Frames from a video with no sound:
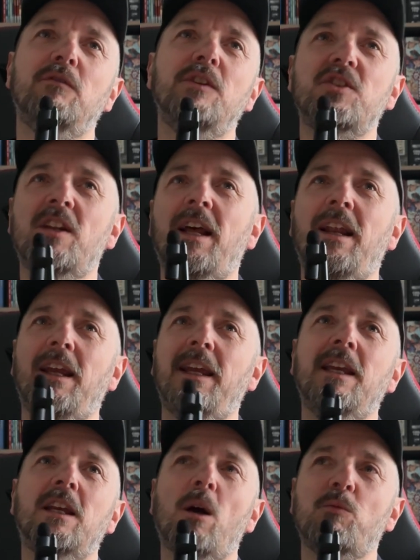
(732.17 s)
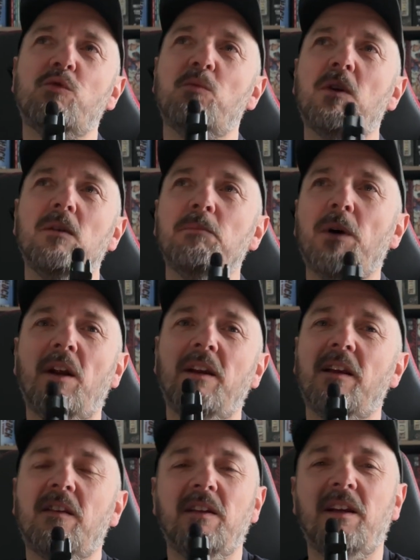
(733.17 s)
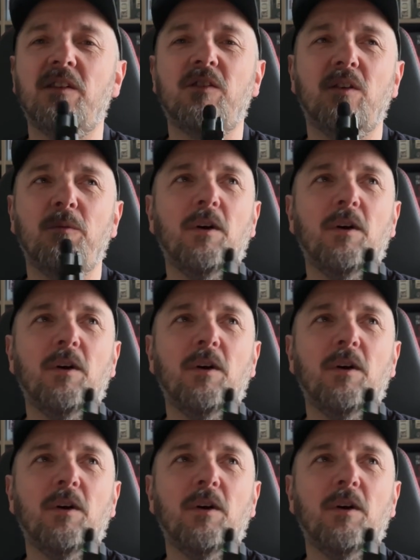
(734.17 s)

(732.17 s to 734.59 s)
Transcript: originality comes from combining things that